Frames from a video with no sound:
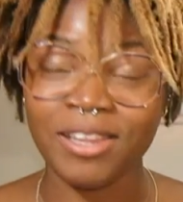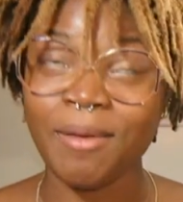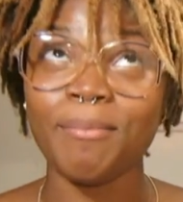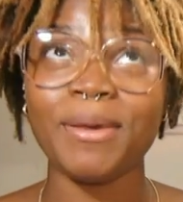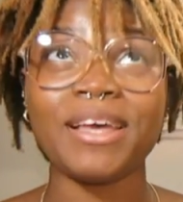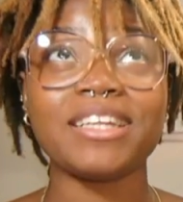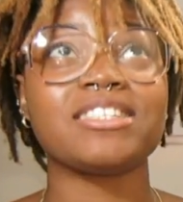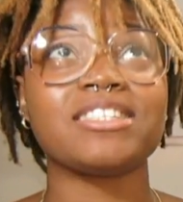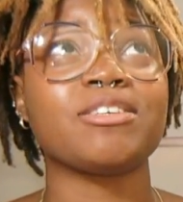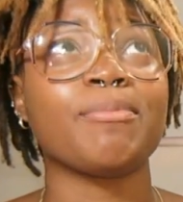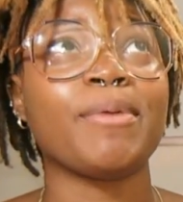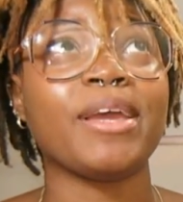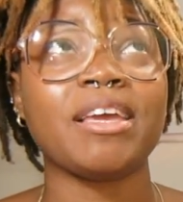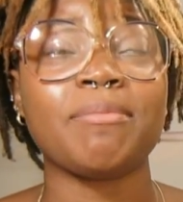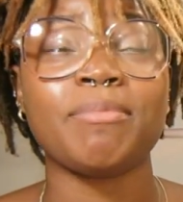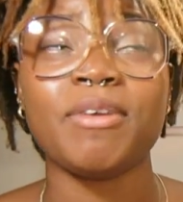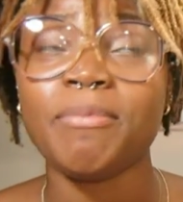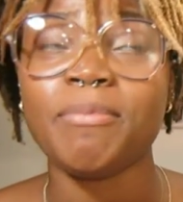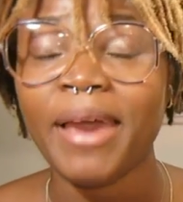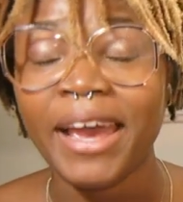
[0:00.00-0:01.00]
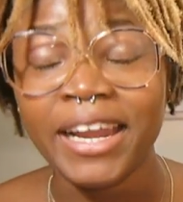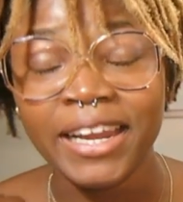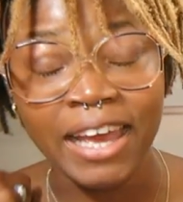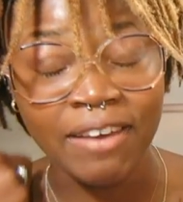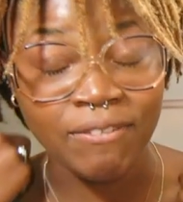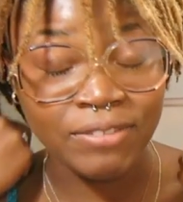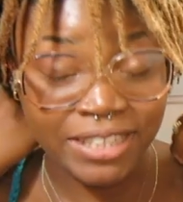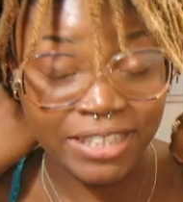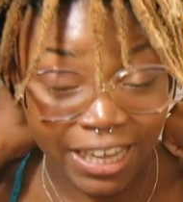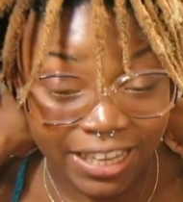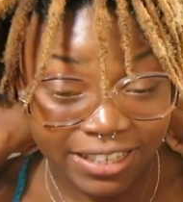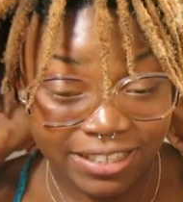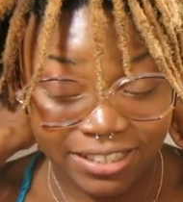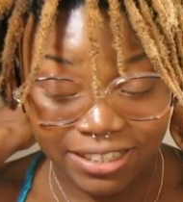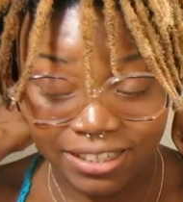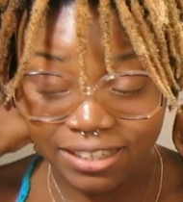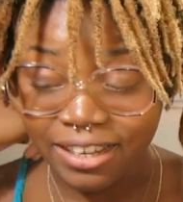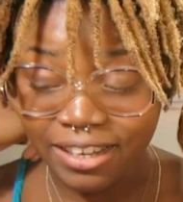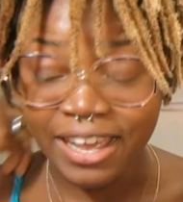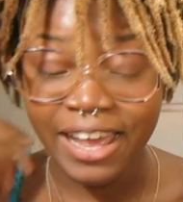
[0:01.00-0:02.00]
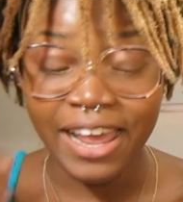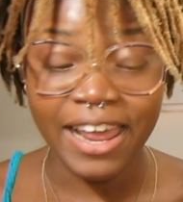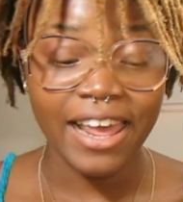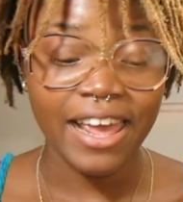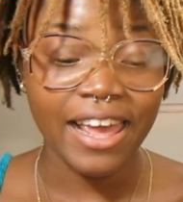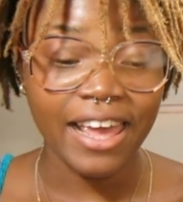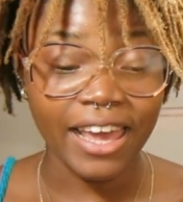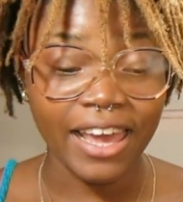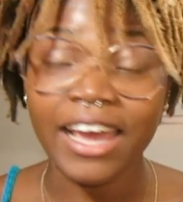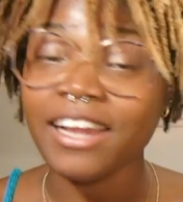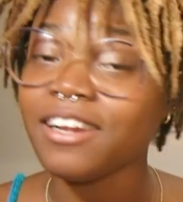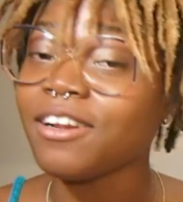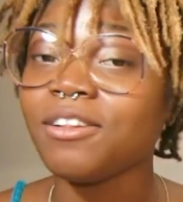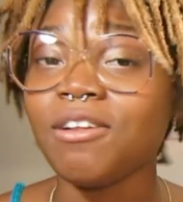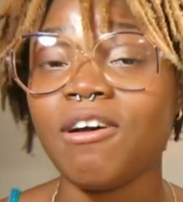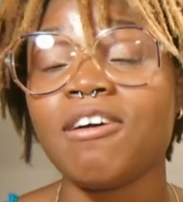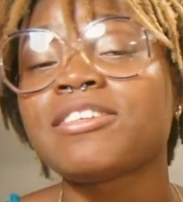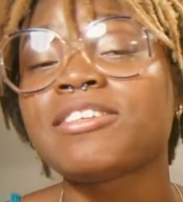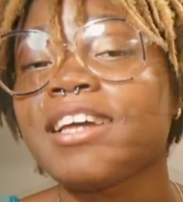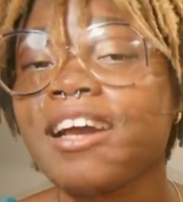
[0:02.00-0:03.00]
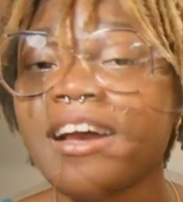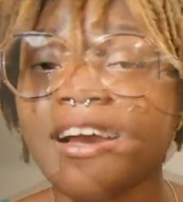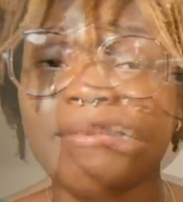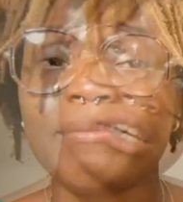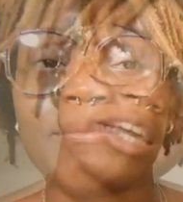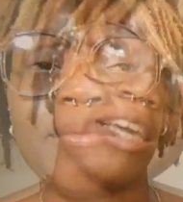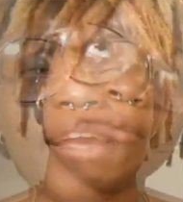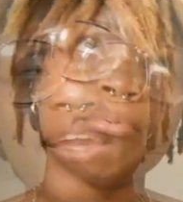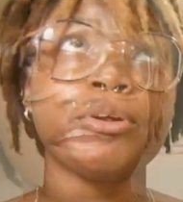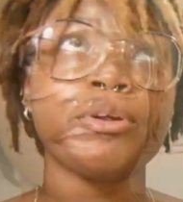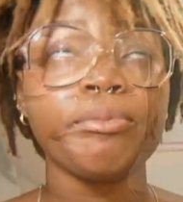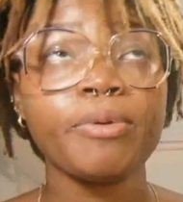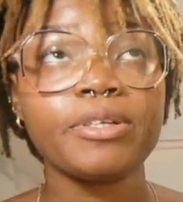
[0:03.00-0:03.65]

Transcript: The best Jamaican beef patty I've tasted in a long time. He pretty and